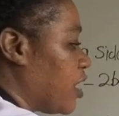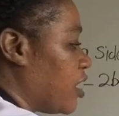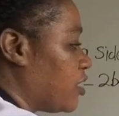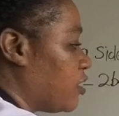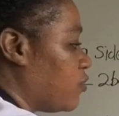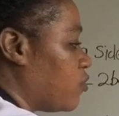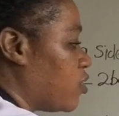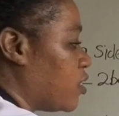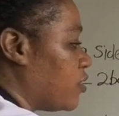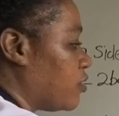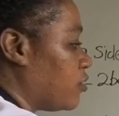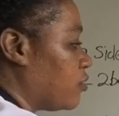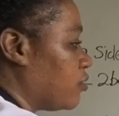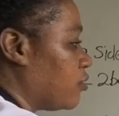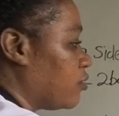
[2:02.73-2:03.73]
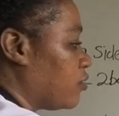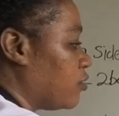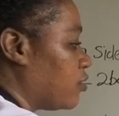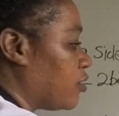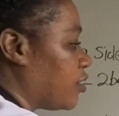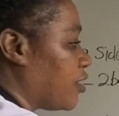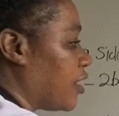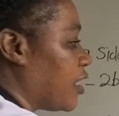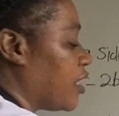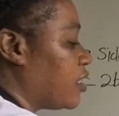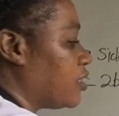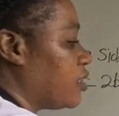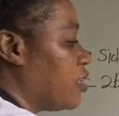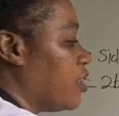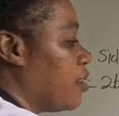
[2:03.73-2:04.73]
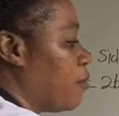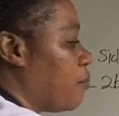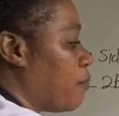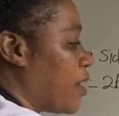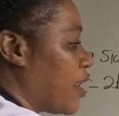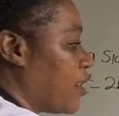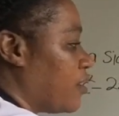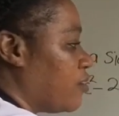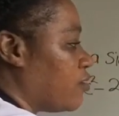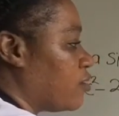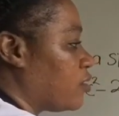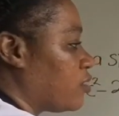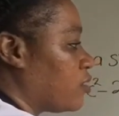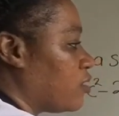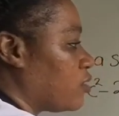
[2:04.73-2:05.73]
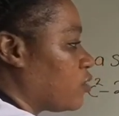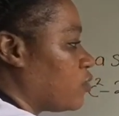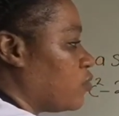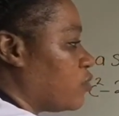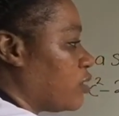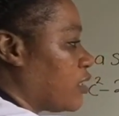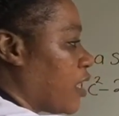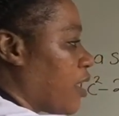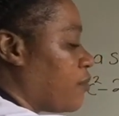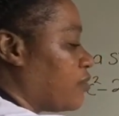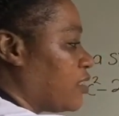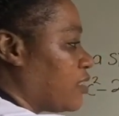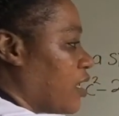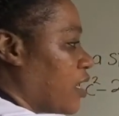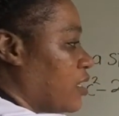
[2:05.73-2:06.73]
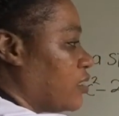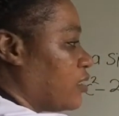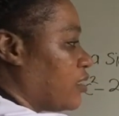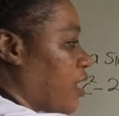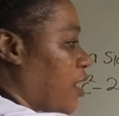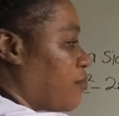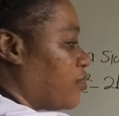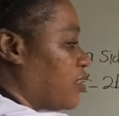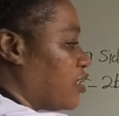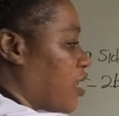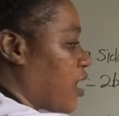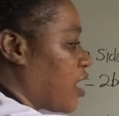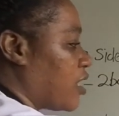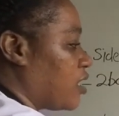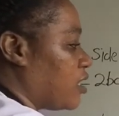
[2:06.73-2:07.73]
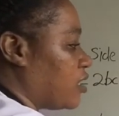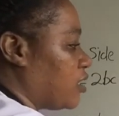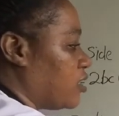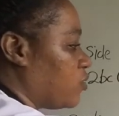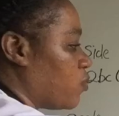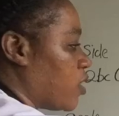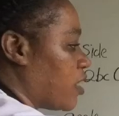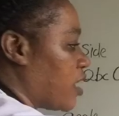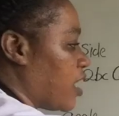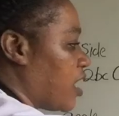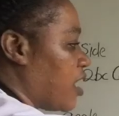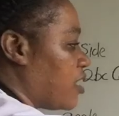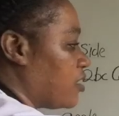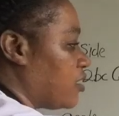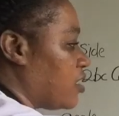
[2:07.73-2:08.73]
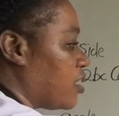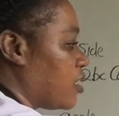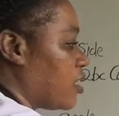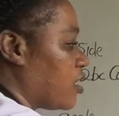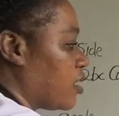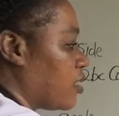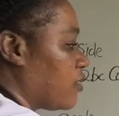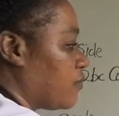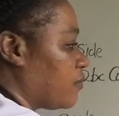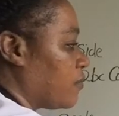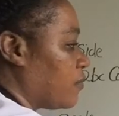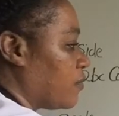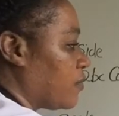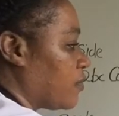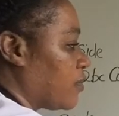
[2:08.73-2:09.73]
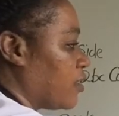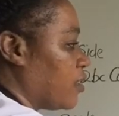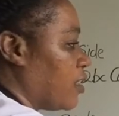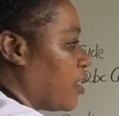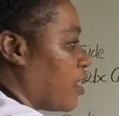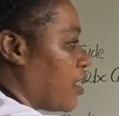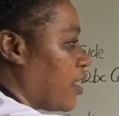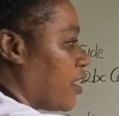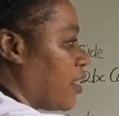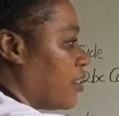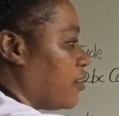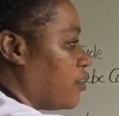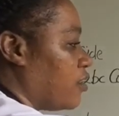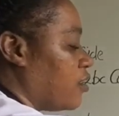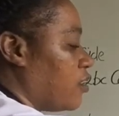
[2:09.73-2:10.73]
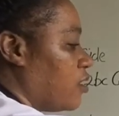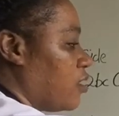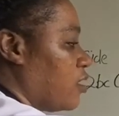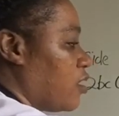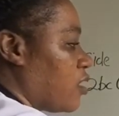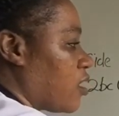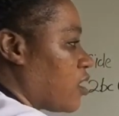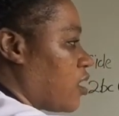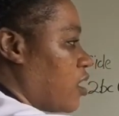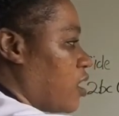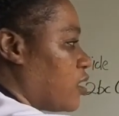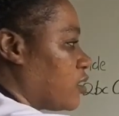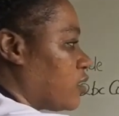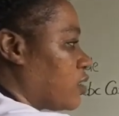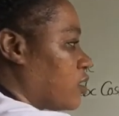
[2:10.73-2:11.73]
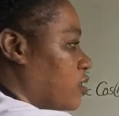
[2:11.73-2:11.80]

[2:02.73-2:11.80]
81, alright, minus 2 times 10 times 9, this is 180, and cos